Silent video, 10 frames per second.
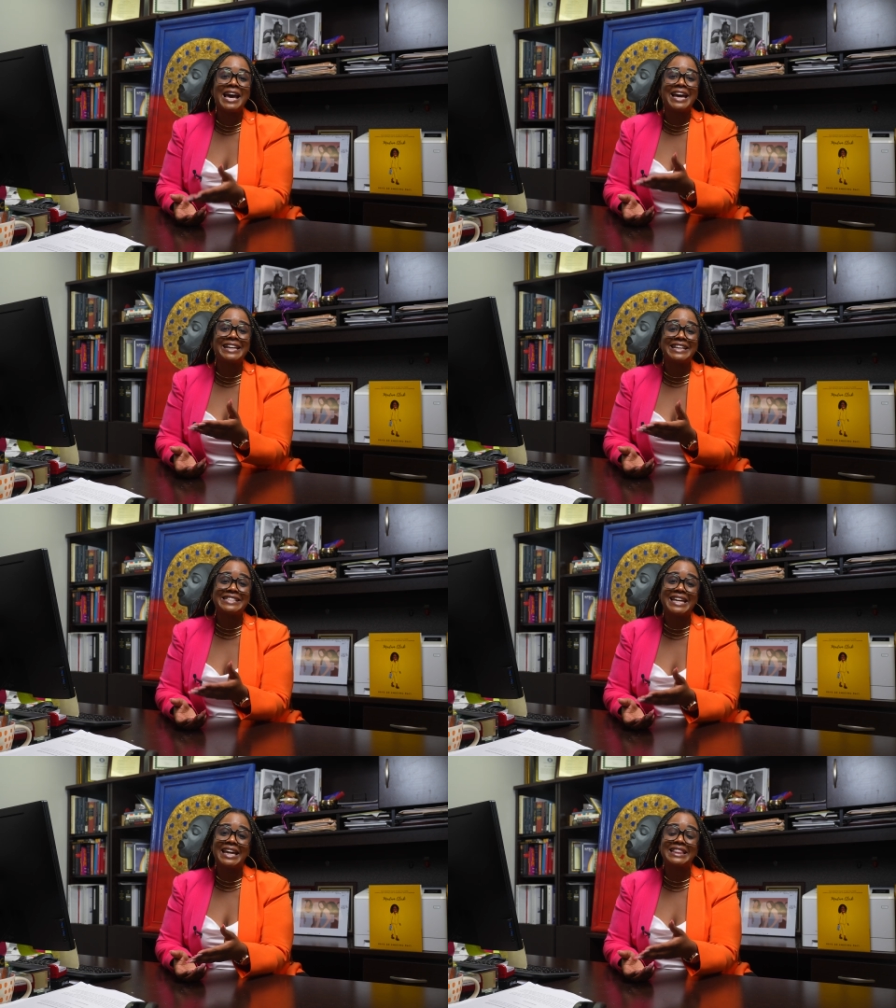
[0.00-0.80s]
and can
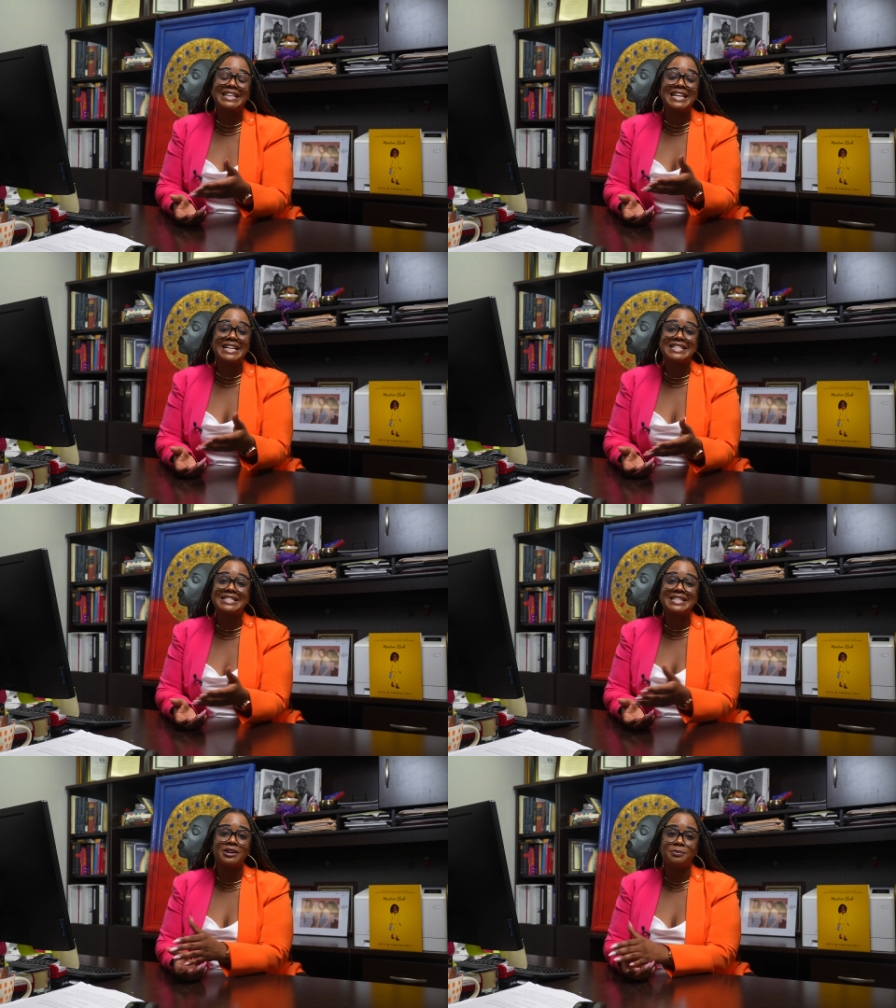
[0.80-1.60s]
take the
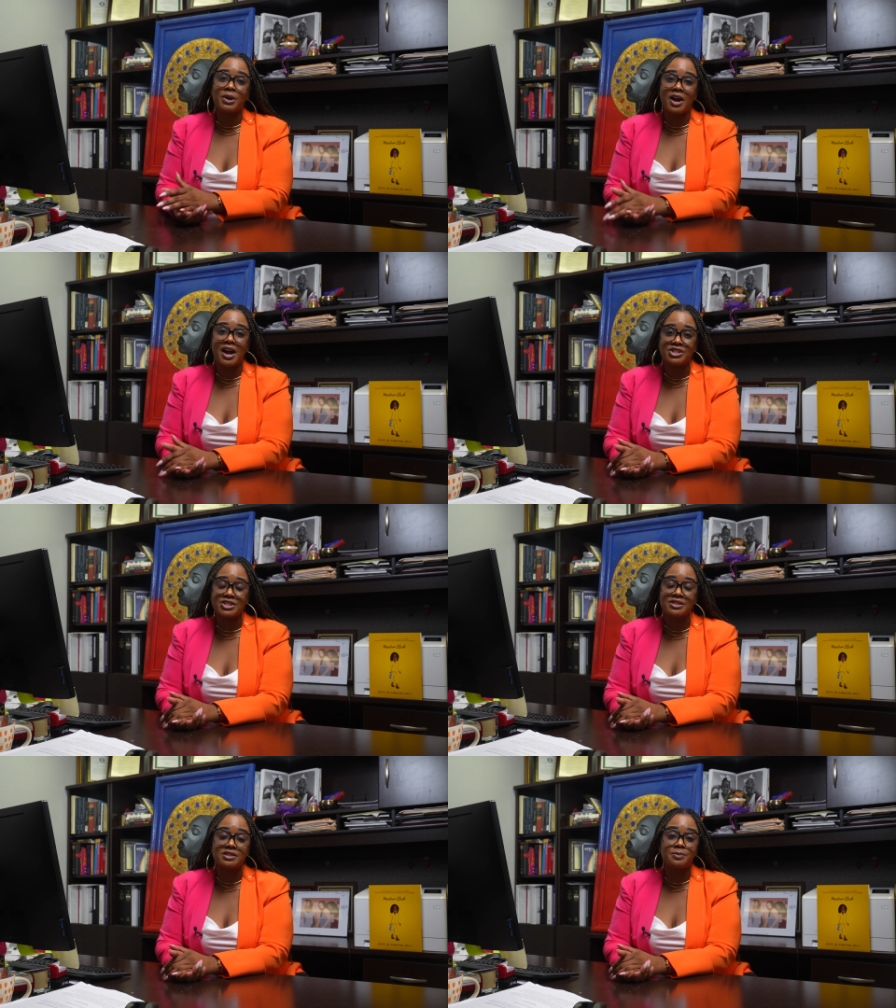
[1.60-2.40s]
necessary
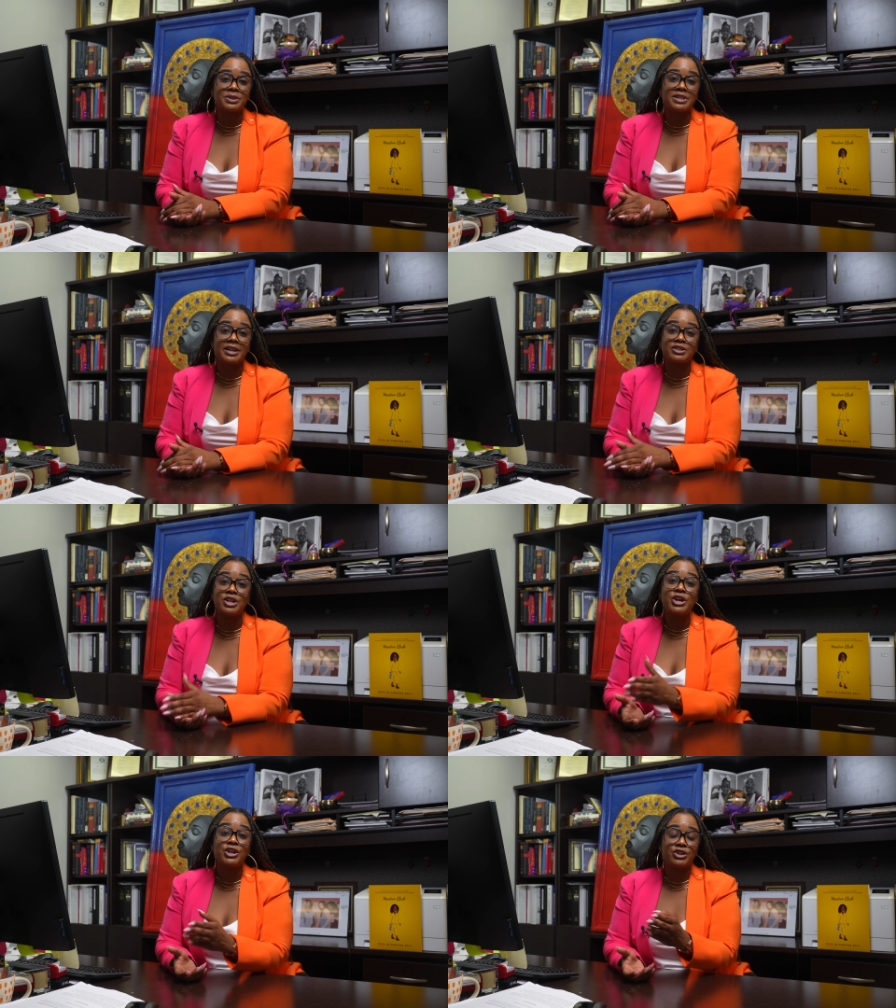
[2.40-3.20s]
precautions to protect
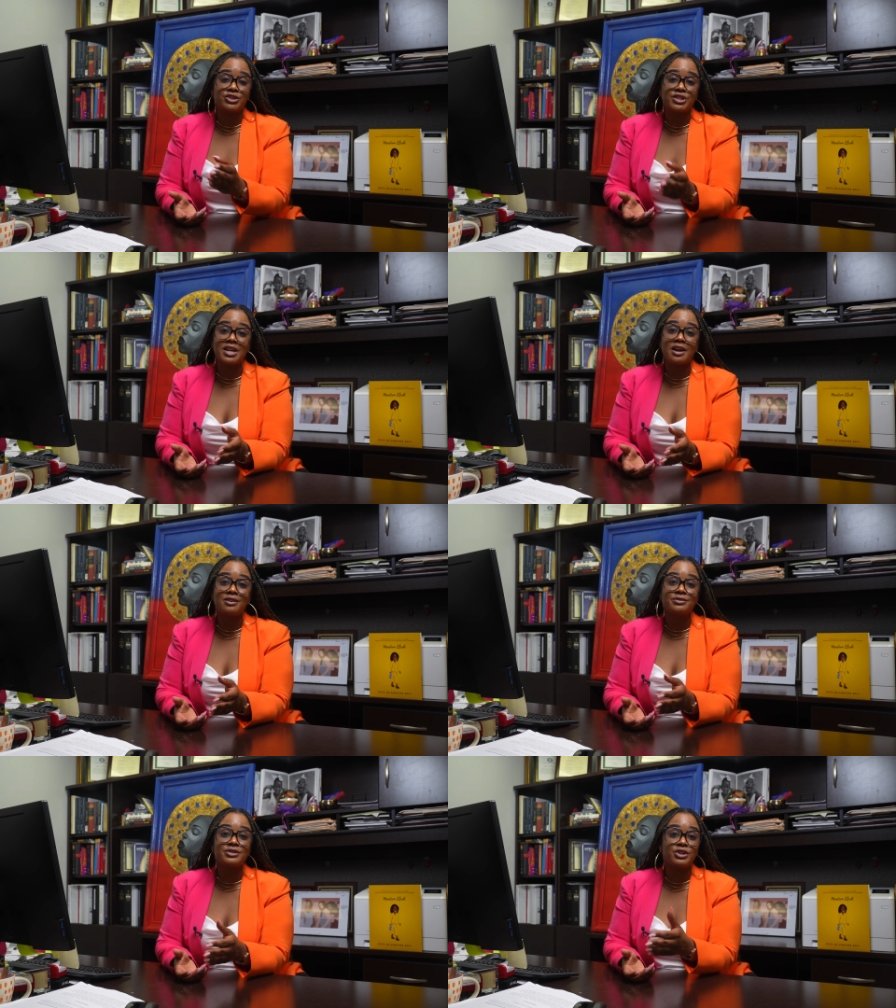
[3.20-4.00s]

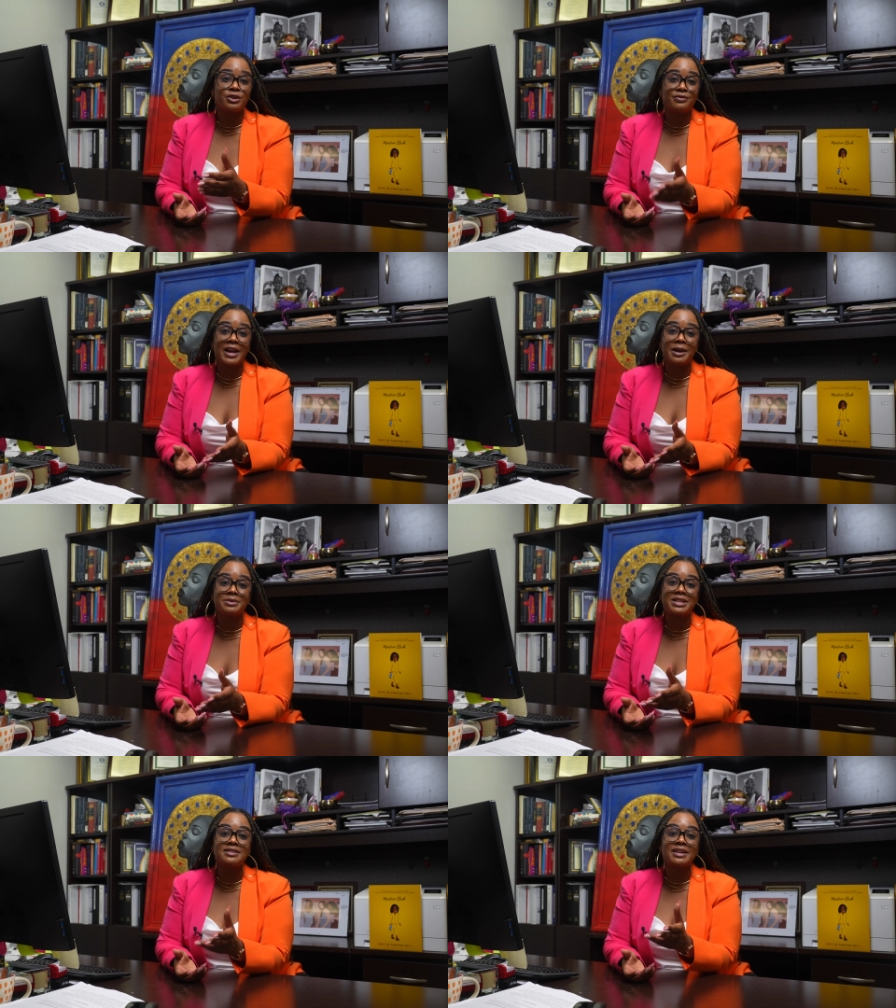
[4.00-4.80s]
yourselves, your
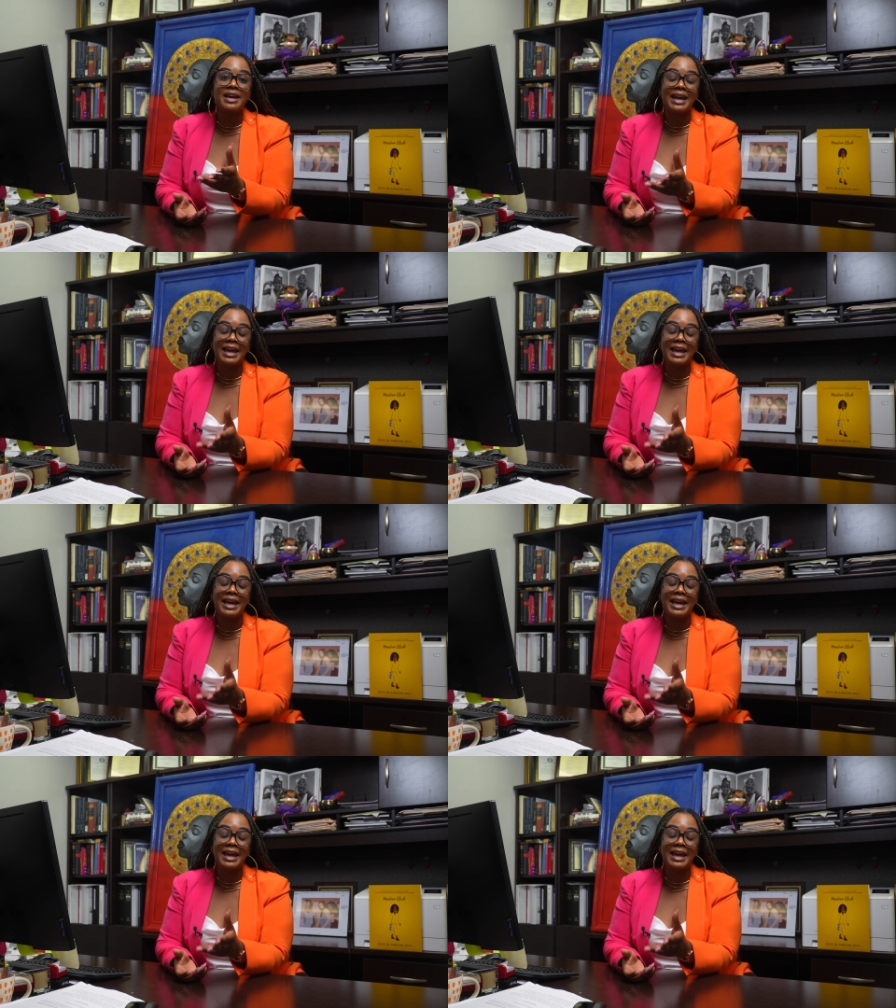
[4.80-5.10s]
families,